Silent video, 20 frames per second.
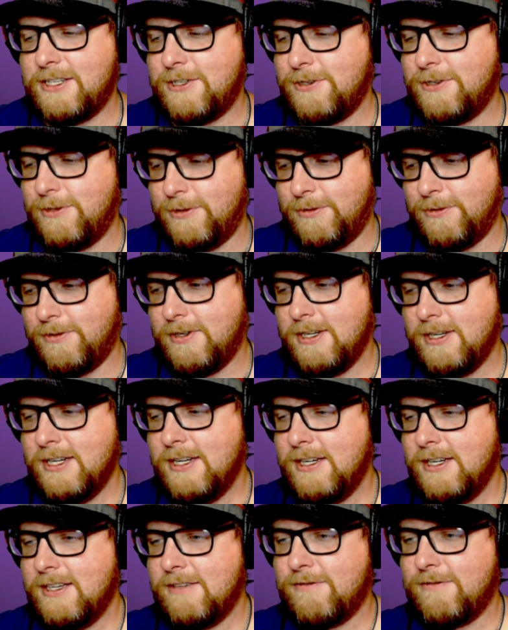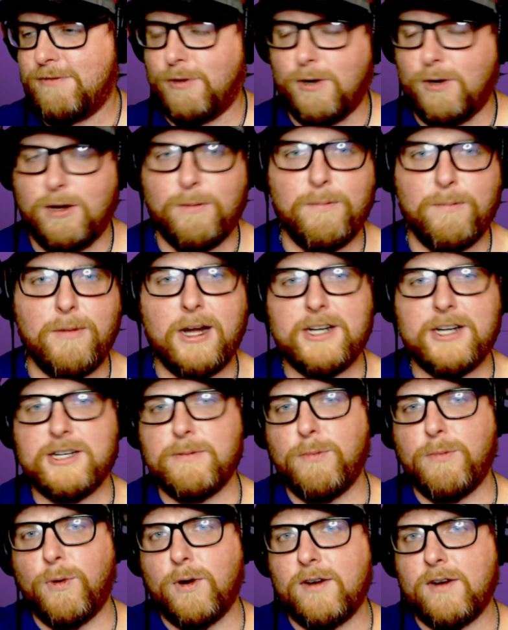to for a much
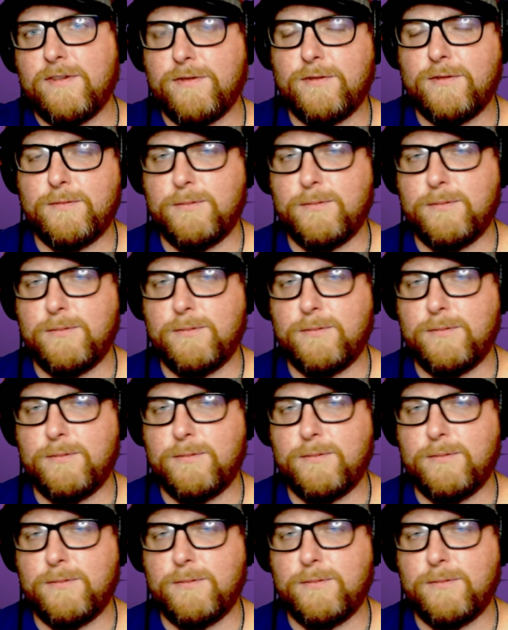more